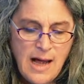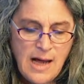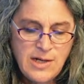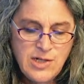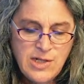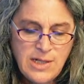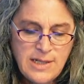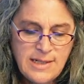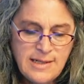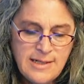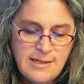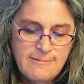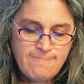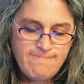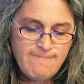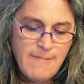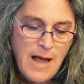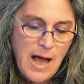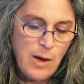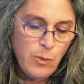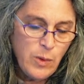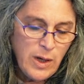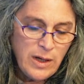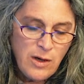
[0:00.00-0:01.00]

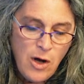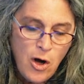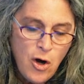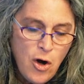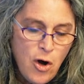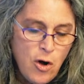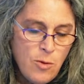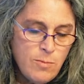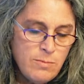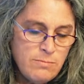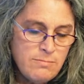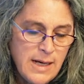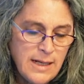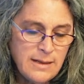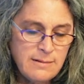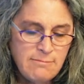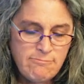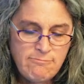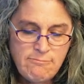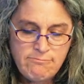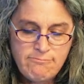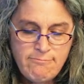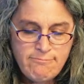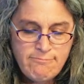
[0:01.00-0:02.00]
I went home
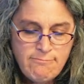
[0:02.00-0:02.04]
and